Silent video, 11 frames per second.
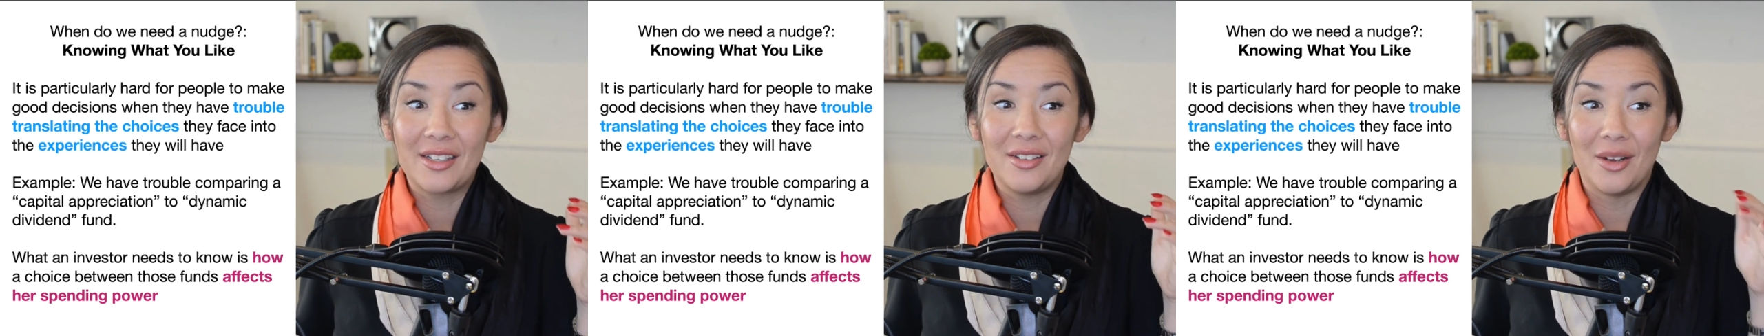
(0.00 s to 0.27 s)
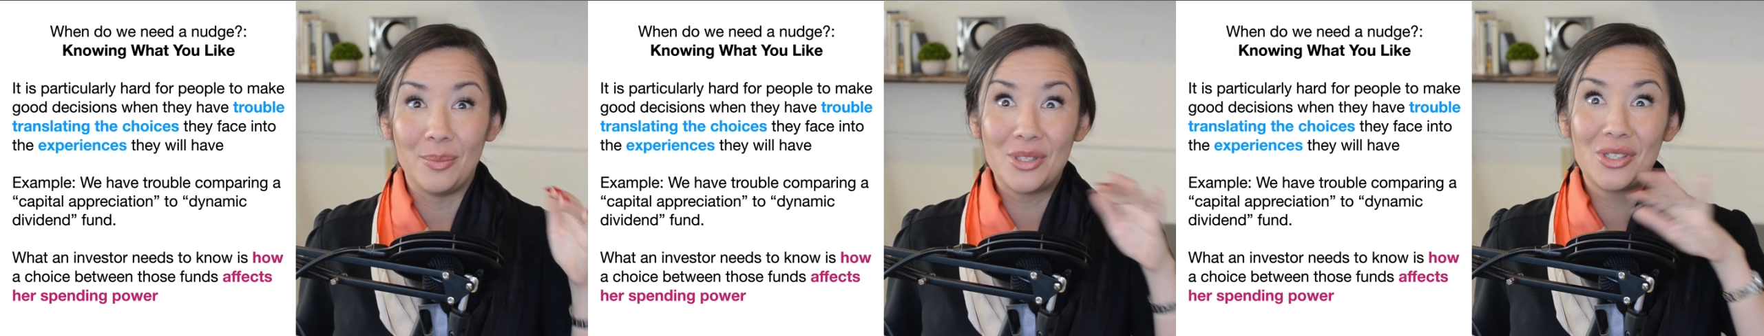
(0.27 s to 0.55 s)

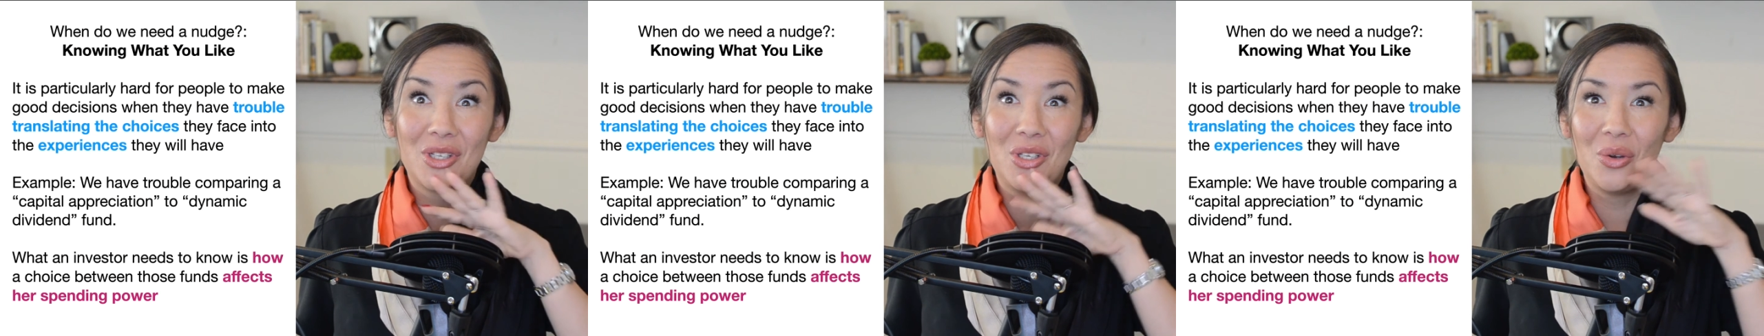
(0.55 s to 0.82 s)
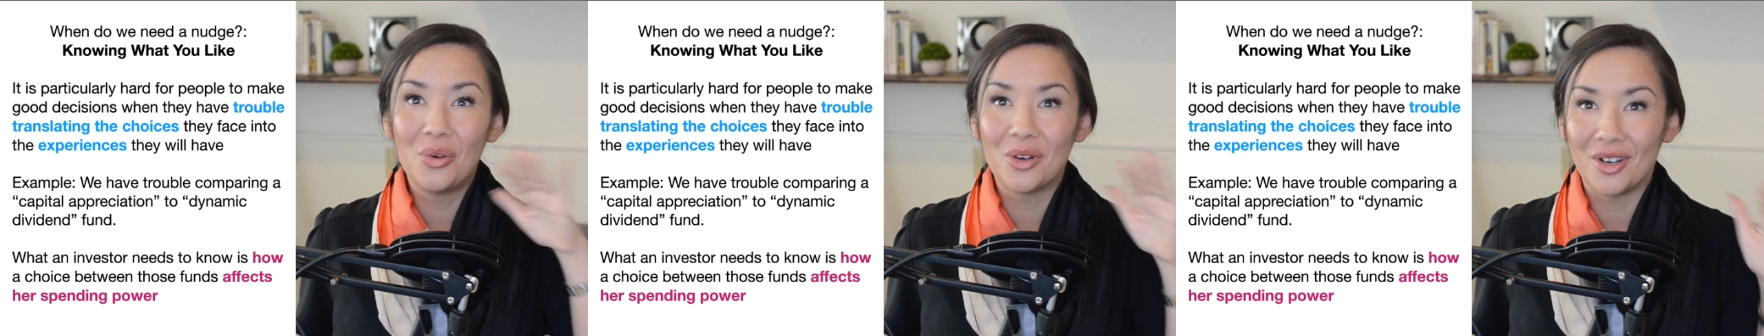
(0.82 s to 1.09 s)

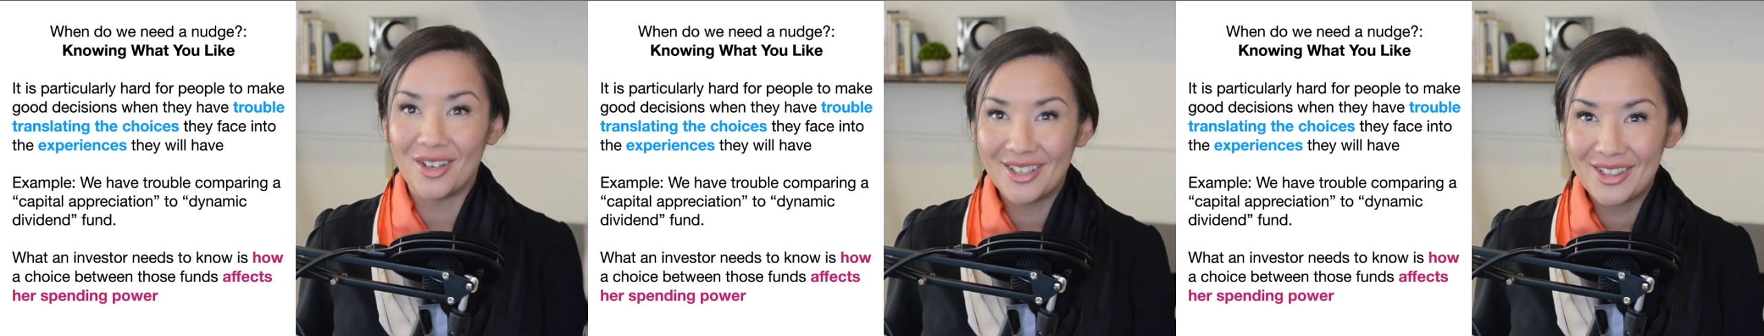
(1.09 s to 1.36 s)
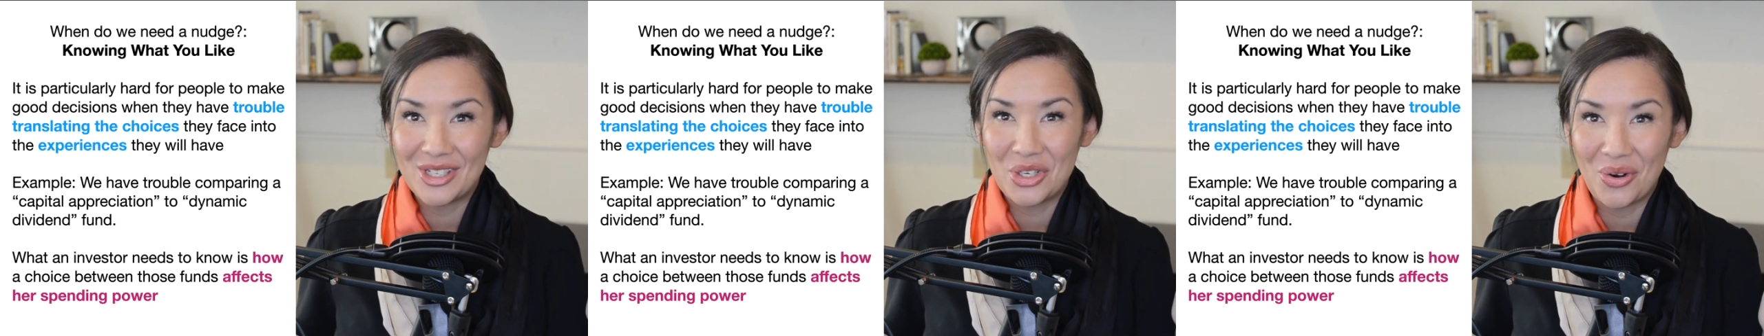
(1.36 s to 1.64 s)
obscure
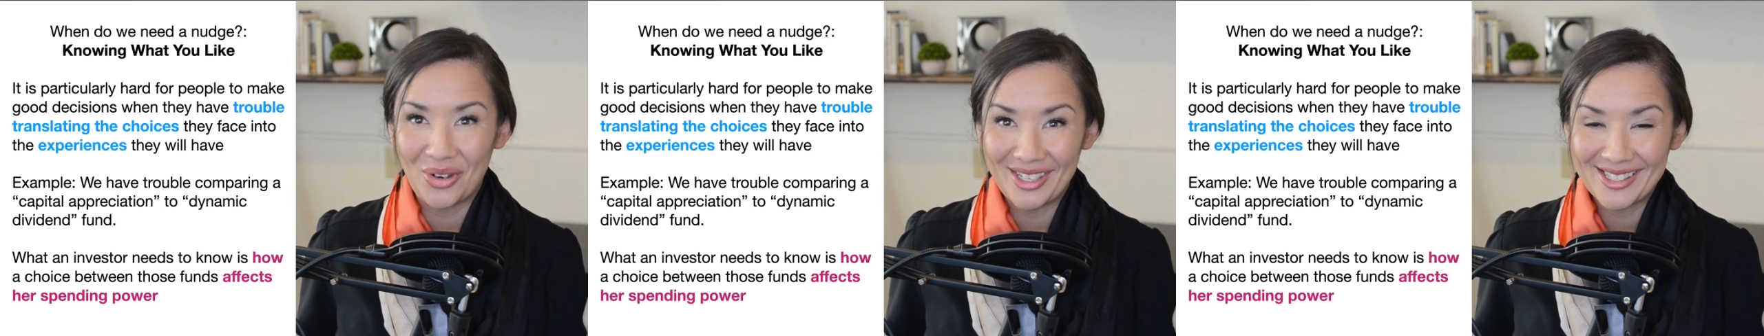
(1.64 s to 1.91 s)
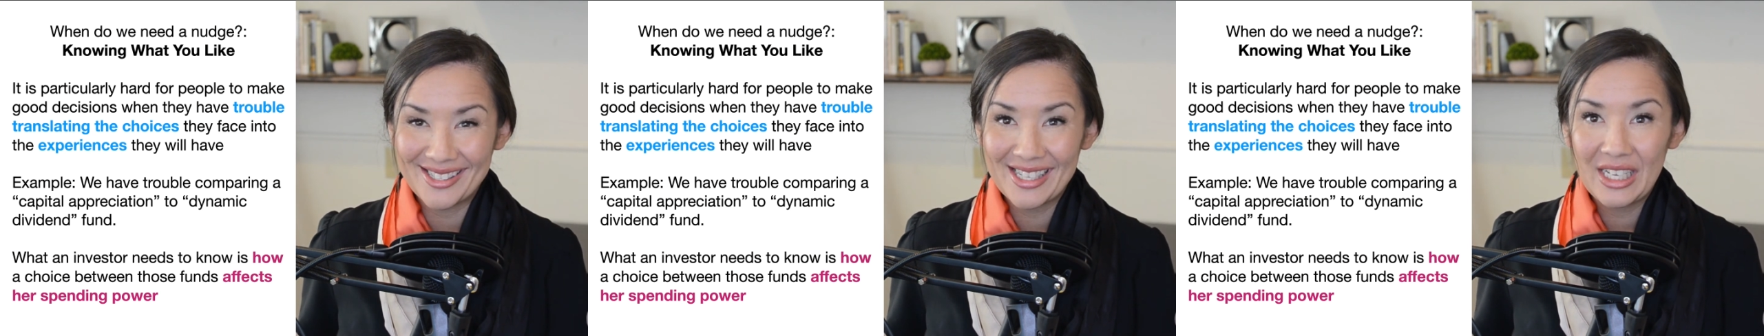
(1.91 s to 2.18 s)
the
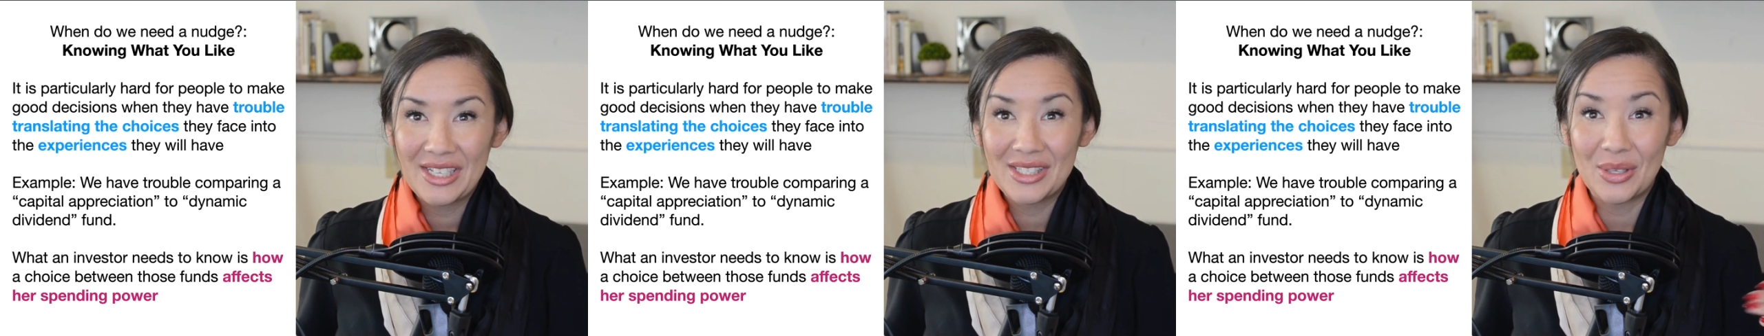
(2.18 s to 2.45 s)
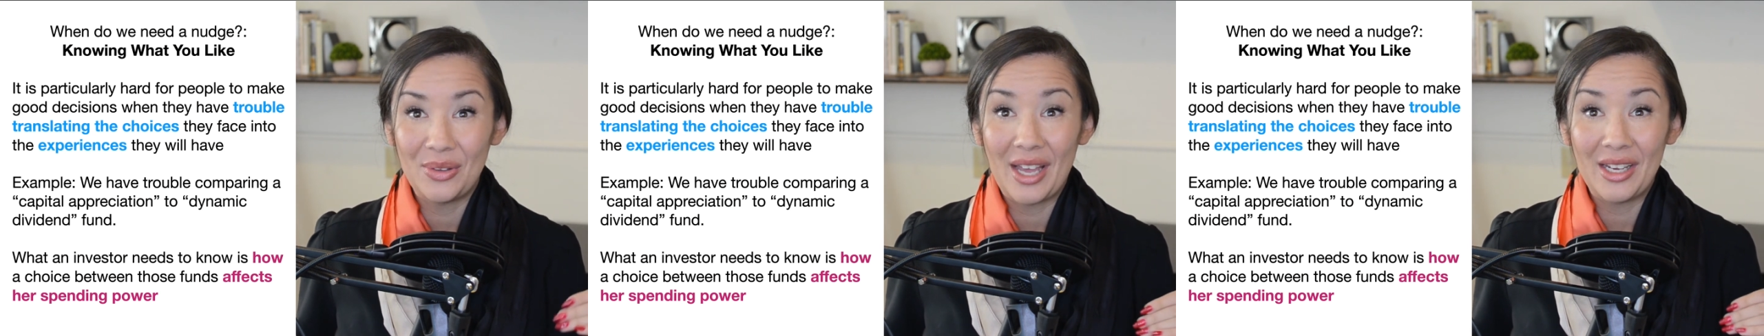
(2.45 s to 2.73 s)
choice
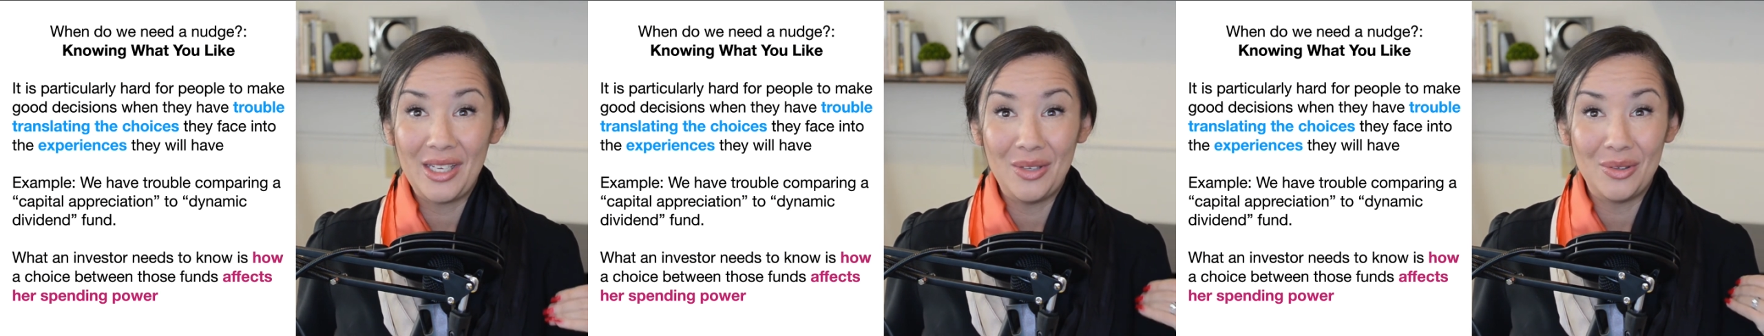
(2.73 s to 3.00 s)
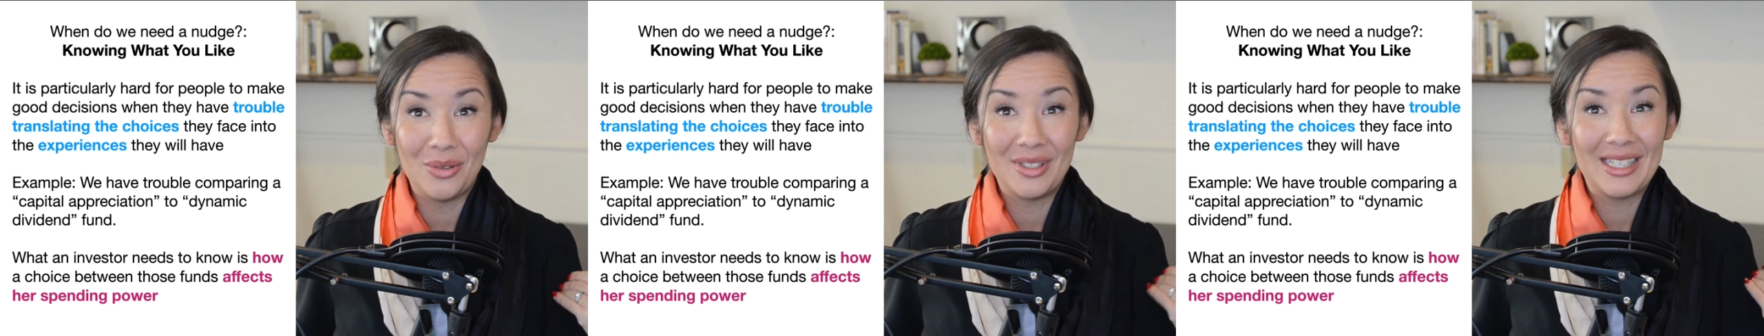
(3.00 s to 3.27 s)
so that
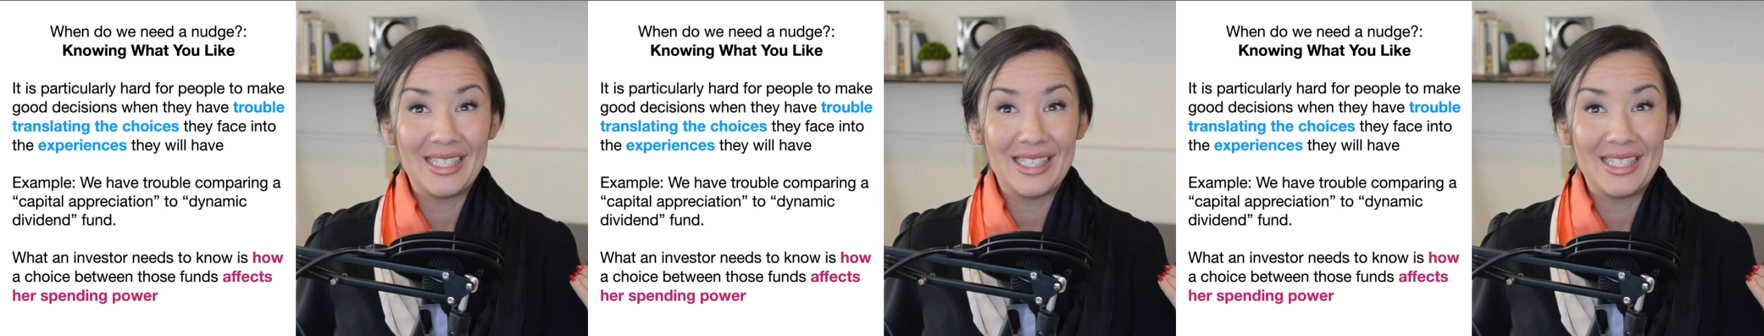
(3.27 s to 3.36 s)
you